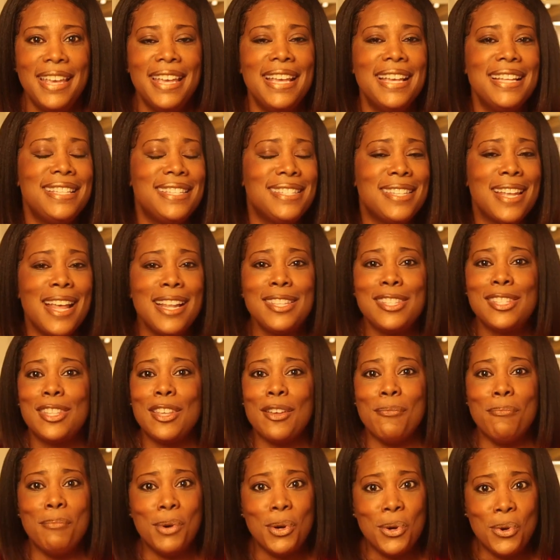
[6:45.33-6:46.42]
It sets
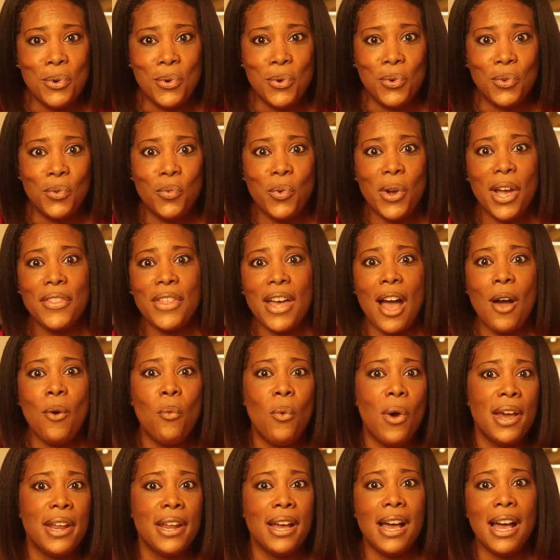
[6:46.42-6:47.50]
the mood. Whether I
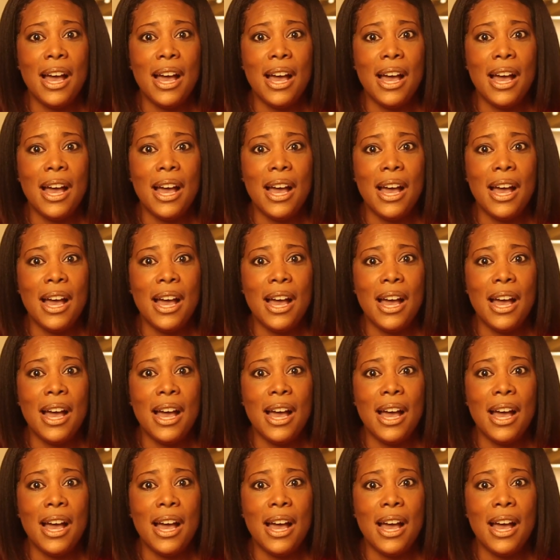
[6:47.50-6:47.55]
want to